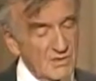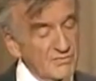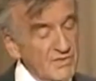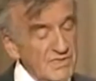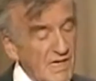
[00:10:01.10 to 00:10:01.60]

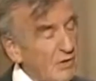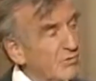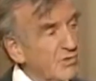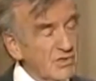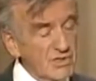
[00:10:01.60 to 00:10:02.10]
of these
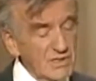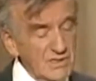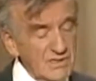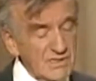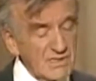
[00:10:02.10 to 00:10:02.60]
outgoing
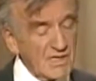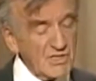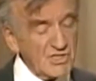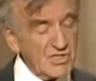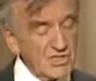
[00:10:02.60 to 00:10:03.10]

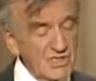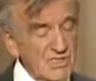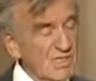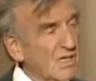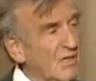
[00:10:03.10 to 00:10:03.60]

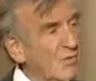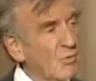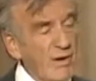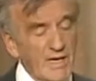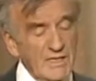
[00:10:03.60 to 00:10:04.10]
centuries'
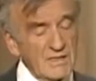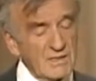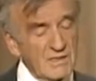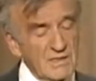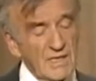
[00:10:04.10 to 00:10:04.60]

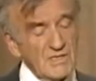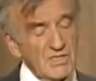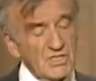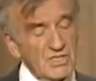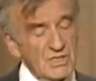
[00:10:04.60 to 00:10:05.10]

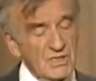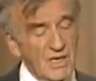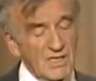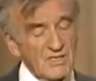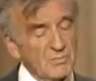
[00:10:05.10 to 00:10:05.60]
wide-ranging
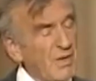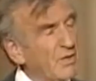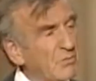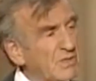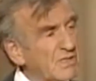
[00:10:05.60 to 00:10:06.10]

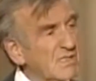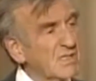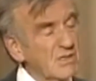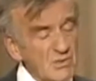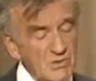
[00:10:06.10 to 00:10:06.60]
experiments
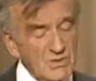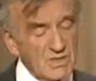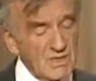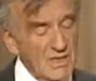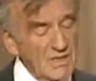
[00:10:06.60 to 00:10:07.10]
in good
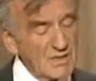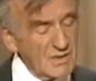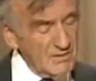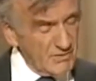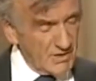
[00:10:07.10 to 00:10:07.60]
and
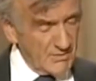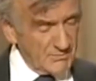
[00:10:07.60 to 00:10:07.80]
evil.